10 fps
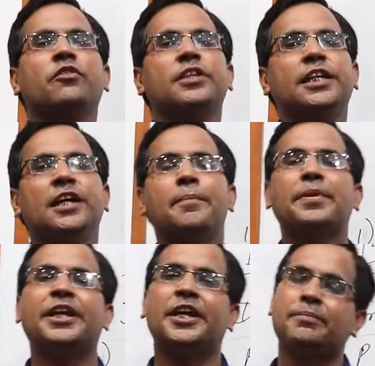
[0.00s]
of the
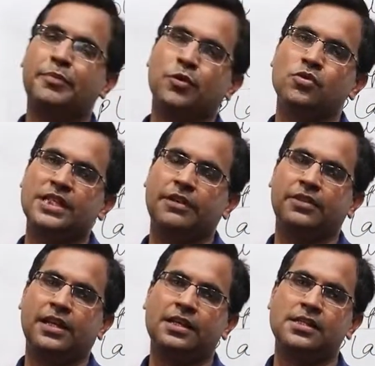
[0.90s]
company improves if
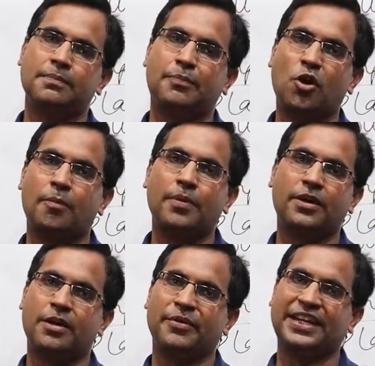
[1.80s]
there is a proper
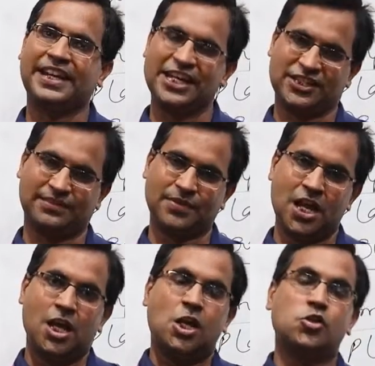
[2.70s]
communication.
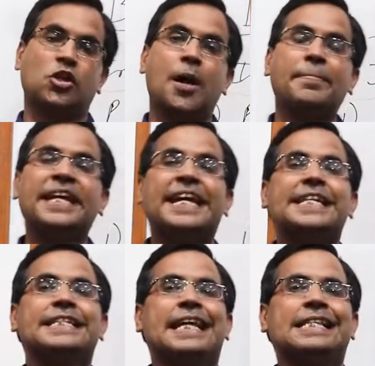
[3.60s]
So
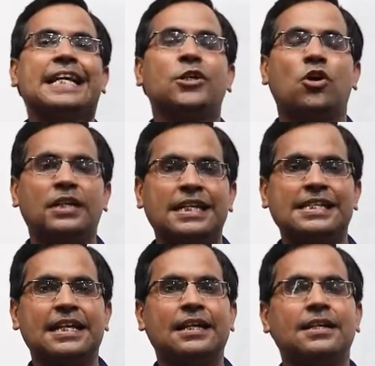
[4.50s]
communication, as I already
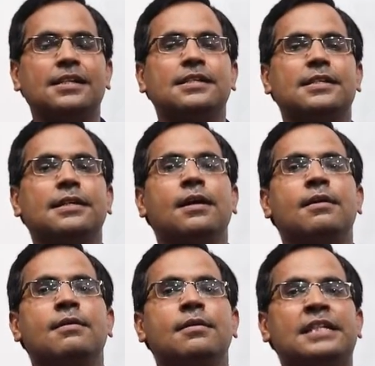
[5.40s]
said, it is the
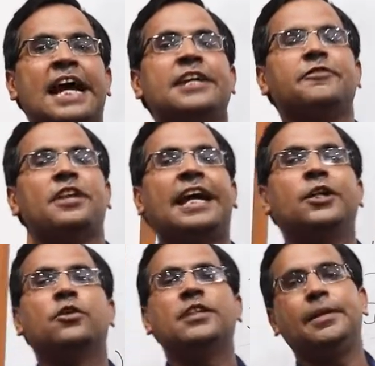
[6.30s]

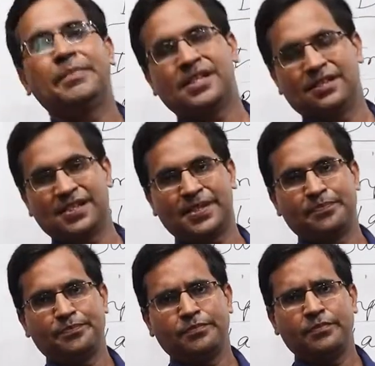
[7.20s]
lifeline of the business.
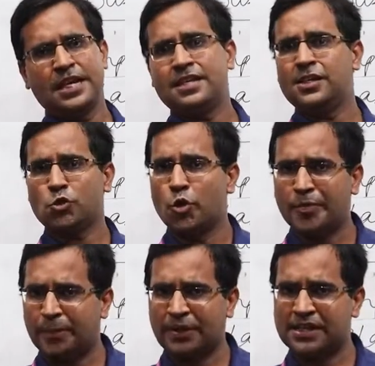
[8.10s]
It is
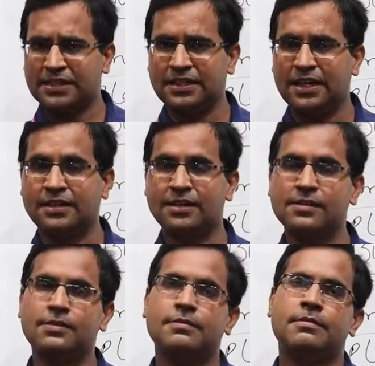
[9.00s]
omnipresent, it
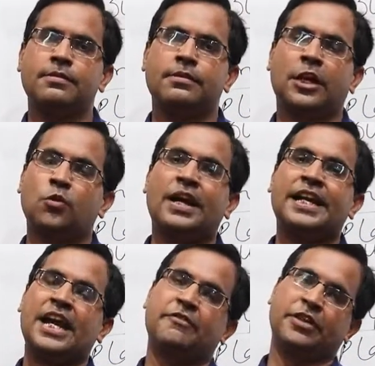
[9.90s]
is
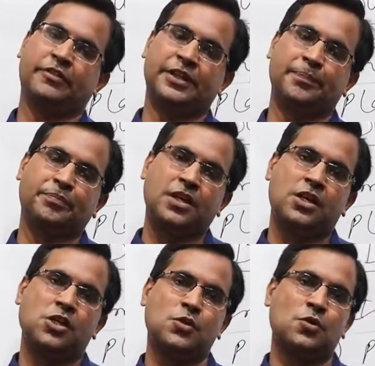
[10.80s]
required everywhere.
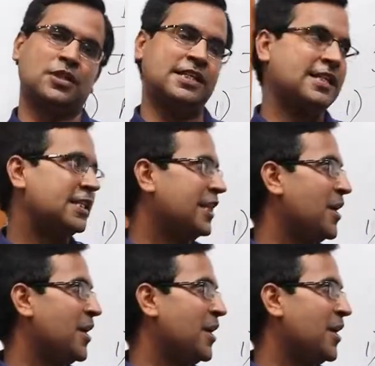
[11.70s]
So this is the